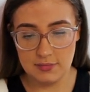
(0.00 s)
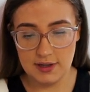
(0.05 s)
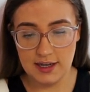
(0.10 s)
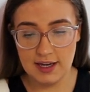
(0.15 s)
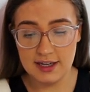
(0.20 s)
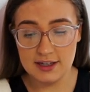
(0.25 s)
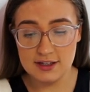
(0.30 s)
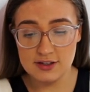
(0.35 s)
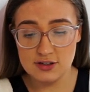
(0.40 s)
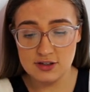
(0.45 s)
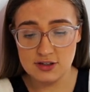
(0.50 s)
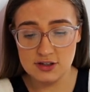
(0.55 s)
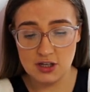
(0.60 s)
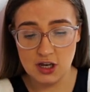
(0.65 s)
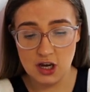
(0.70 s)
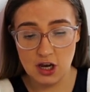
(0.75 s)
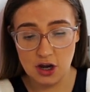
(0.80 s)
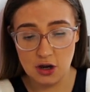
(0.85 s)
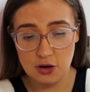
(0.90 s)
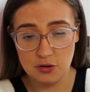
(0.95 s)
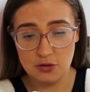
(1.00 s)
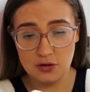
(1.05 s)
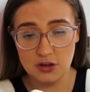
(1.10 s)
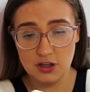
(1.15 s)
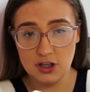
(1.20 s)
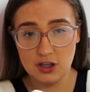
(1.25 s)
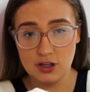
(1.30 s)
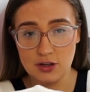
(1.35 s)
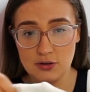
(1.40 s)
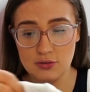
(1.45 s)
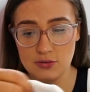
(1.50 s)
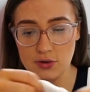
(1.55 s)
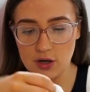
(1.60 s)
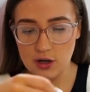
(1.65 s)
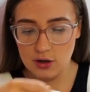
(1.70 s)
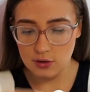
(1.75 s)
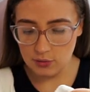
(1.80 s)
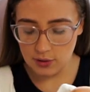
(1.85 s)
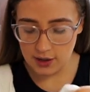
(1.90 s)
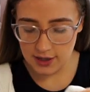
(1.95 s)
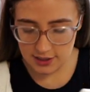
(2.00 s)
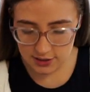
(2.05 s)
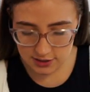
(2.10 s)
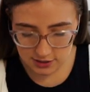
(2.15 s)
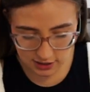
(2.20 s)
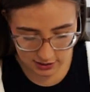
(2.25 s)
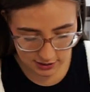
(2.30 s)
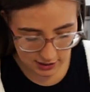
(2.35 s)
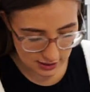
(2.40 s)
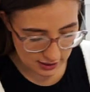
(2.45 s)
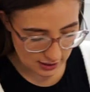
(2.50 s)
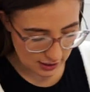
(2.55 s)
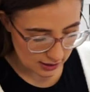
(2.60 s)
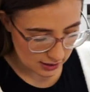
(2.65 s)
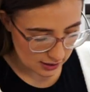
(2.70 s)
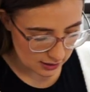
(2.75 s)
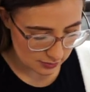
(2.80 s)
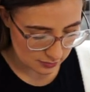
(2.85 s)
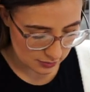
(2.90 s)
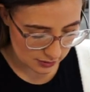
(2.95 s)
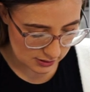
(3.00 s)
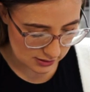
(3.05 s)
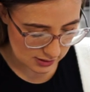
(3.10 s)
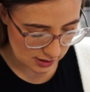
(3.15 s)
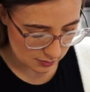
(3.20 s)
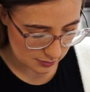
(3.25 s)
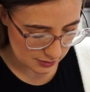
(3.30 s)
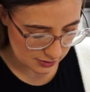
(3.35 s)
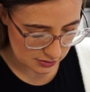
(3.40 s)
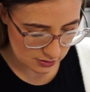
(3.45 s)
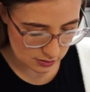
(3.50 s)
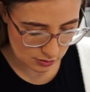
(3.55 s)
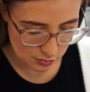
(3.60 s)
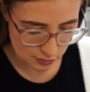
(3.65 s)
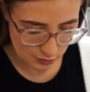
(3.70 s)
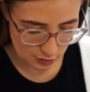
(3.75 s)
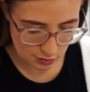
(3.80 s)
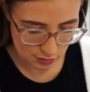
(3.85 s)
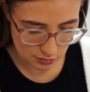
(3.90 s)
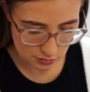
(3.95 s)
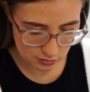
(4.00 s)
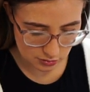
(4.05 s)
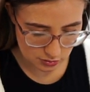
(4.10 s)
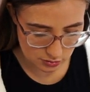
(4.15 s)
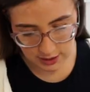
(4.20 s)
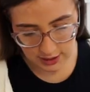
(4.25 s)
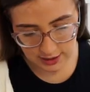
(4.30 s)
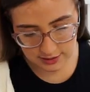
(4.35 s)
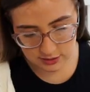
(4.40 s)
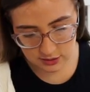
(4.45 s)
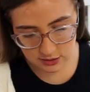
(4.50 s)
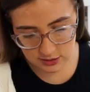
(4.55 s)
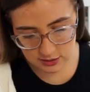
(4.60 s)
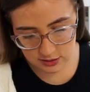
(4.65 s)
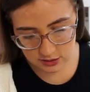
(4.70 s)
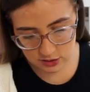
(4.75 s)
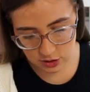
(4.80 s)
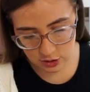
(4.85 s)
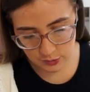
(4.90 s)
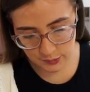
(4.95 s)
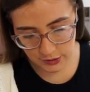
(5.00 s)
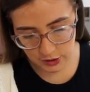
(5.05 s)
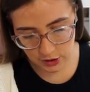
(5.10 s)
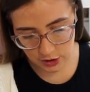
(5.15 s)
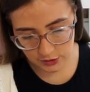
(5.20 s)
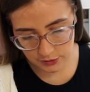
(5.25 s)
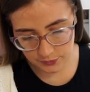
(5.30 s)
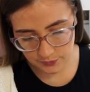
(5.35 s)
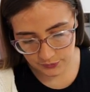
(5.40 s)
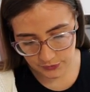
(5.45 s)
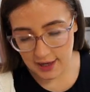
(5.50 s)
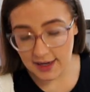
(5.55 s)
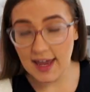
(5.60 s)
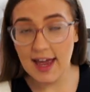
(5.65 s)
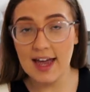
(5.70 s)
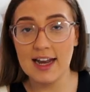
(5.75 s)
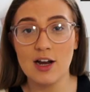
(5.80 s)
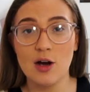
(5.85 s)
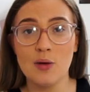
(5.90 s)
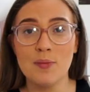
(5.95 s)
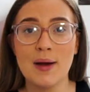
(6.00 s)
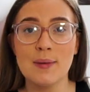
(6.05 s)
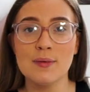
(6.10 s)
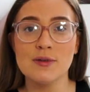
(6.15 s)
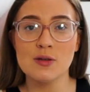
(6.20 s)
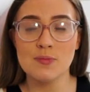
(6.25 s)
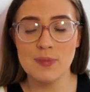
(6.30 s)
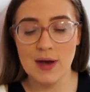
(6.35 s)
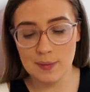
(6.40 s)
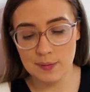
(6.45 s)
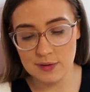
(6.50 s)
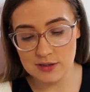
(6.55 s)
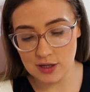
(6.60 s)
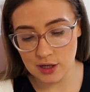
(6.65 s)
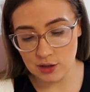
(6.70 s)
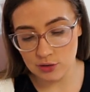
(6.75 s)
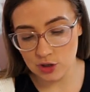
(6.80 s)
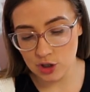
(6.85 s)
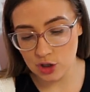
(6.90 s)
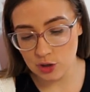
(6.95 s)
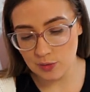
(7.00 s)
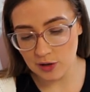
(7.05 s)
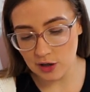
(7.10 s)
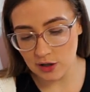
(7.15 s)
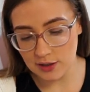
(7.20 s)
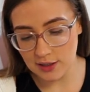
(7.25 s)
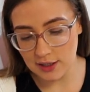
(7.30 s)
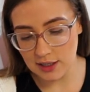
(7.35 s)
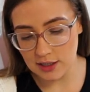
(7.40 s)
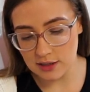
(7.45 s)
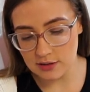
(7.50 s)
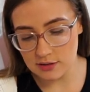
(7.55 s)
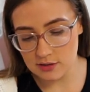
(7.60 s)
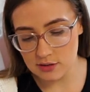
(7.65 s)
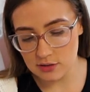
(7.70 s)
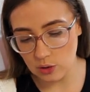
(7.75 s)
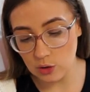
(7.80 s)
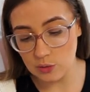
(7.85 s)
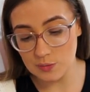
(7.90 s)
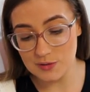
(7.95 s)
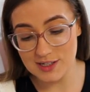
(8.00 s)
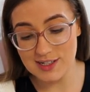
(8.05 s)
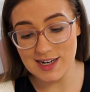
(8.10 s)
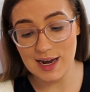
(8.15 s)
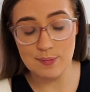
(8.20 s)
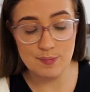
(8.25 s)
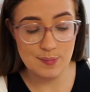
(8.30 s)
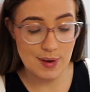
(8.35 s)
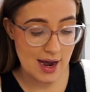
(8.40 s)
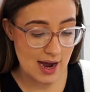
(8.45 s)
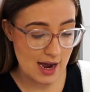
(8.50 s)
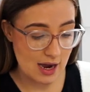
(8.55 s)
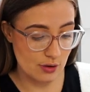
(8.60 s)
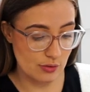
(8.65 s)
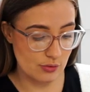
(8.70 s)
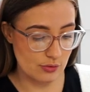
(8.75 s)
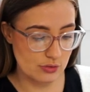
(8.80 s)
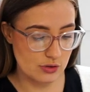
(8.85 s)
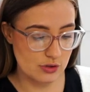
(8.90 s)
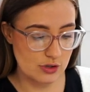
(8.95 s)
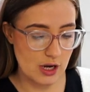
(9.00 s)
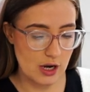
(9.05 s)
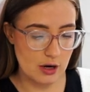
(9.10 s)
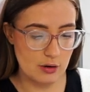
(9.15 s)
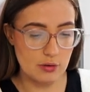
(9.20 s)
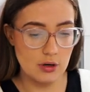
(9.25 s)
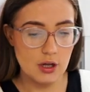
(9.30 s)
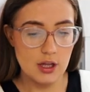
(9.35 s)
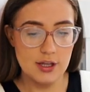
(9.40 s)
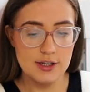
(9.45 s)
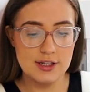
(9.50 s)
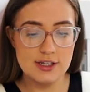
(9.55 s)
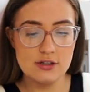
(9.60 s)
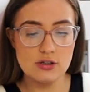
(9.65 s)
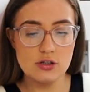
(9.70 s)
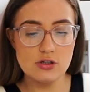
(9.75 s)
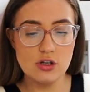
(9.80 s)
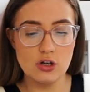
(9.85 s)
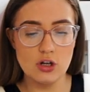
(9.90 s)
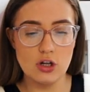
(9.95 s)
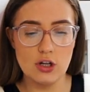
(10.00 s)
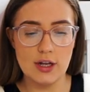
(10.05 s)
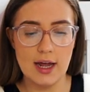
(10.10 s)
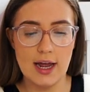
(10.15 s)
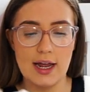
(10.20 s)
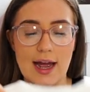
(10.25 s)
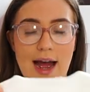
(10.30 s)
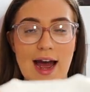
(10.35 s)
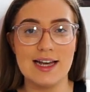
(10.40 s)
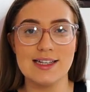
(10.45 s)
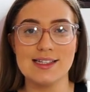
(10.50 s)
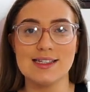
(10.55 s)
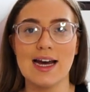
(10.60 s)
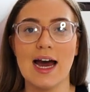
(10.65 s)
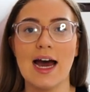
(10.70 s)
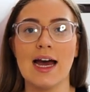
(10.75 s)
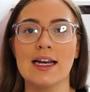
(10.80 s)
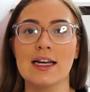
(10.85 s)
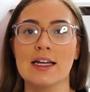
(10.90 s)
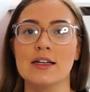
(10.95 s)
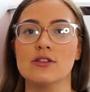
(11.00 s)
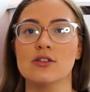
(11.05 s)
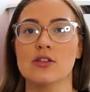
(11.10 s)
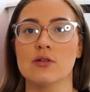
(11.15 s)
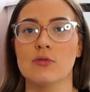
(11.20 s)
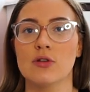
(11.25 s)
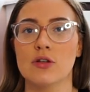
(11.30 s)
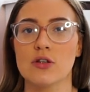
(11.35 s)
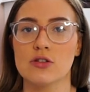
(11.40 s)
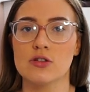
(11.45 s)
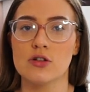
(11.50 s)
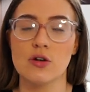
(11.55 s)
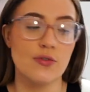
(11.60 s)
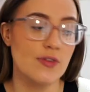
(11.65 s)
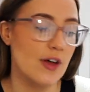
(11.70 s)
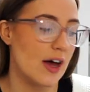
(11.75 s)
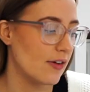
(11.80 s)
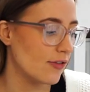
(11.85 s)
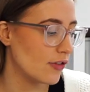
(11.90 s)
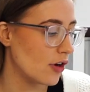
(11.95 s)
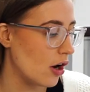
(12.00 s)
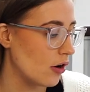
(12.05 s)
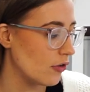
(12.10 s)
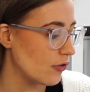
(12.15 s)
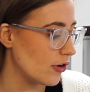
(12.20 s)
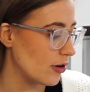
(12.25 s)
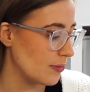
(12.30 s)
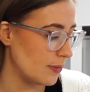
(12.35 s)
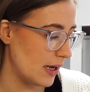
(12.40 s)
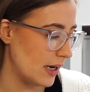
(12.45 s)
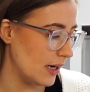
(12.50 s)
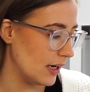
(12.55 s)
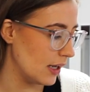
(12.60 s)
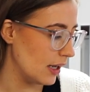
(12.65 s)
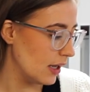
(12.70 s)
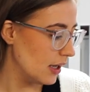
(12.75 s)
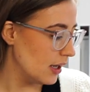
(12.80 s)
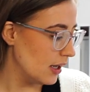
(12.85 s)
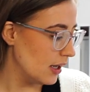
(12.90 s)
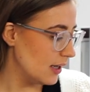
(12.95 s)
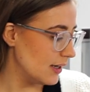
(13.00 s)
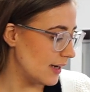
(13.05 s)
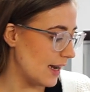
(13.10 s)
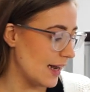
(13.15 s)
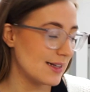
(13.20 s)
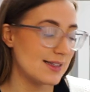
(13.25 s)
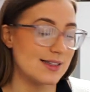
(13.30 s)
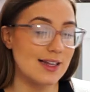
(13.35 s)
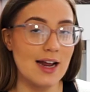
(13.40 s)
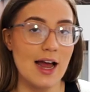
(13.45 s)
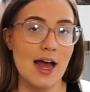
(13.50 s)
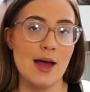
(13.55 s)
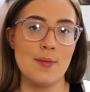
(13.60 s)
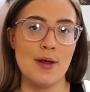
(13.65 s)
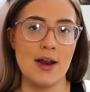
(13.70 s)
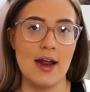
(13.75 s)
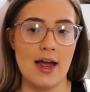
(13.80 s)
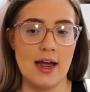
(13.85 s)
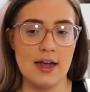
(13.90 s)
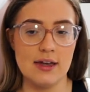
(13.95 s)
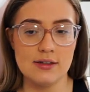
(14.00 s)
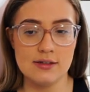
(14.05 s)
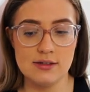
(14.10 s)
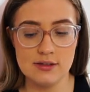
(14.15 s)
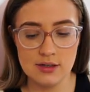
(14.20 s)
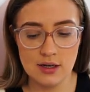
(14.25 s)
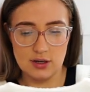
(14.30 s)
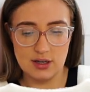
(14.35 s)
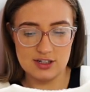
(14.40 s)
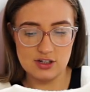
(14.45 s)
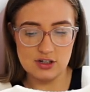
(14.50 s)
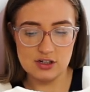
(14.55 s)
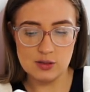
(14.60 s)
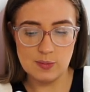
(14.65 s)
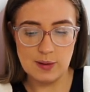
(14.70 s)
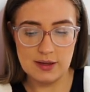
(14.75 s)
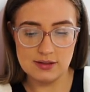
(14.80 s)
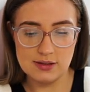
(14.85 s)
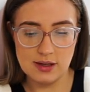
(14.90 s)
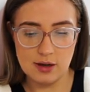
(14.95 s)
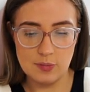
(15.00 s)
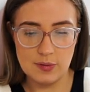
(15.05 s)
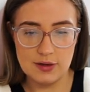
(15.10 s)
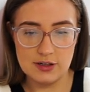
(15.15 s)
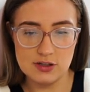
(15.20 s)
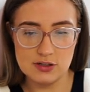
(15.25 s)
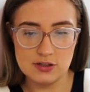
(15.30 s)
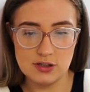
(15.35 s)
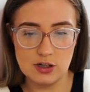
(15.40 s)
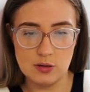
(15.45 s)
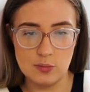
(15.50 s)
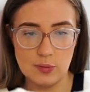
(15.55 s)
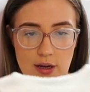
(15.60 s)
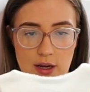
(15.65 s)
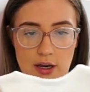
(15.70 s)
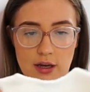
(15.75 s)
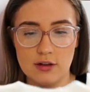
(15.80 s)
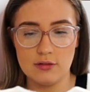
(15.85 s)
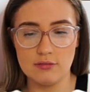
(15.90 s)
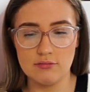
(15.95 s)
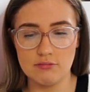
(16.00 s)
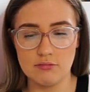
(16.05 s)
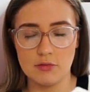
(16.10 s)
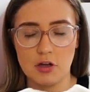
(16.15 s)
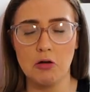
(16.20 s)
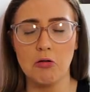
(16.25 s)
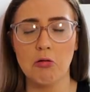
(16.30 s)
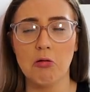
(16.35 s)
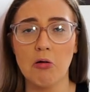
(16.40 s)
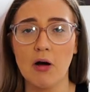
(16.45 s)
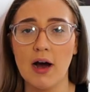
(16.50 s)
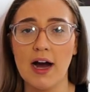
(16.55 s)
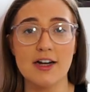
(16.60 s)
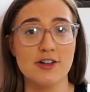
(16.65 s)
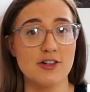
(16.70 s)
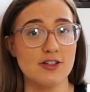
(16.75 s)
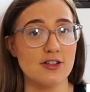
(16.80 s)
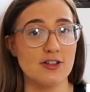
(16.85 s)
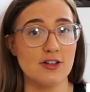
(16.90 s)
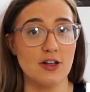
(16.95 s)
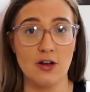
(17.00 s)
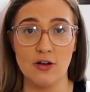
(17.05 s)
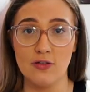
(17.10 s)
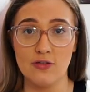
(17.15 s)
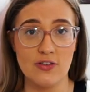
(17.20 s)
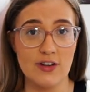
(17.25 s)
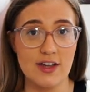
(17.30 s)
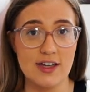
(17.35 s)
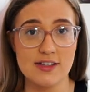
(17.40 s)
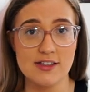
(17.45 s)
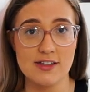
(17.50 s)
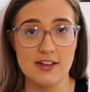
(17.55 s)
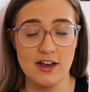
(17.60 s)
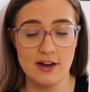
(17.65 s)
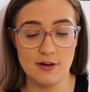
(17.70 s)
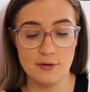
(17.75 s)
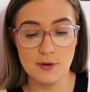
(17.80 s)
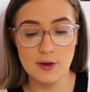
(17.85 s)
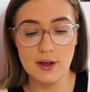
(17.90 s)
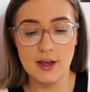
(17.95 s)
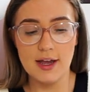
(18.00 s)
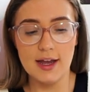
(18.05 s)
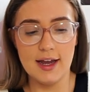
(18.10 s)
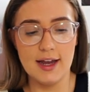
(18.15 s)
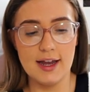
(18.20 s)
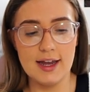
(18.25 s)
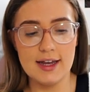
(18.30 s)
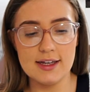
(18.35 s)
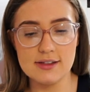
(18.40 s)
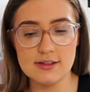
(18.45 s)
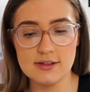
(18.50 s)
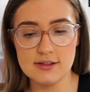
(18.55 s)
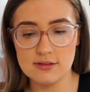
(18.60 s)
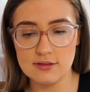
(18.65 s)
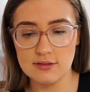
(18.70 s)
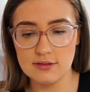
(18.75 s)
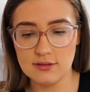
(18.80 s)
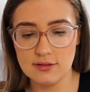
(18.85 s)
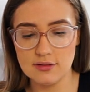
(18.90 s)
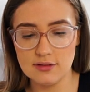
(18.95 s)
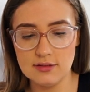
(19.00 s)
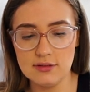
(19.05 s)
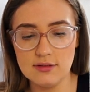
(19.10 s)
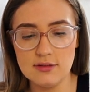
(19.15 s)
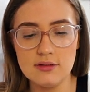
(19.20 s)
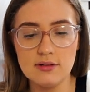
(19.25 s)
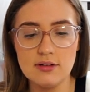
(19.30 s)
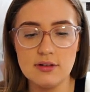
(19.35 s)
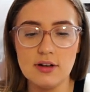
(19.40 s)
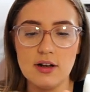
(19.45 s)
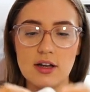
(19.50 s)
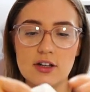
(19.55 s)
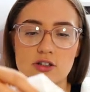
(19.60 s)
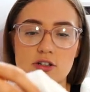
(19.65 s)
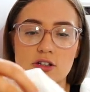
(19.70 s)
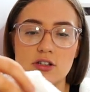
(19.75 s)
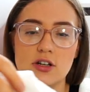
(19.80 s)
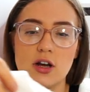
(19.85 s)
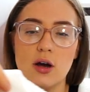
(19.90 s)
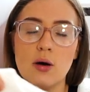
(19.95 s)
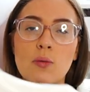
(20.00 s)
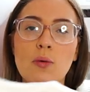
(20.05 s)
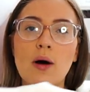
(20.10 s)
It is so cute. Why should I get that in? Please tell me it's newborn. Yeah, so this is newborn. Again, on Mamas and Papas though, newborn is up to £10, so this doesn't look as tiny as some of the stuff that I've got from like Next and M&S. Just depends how big she's going to be. I just love this though. It's just a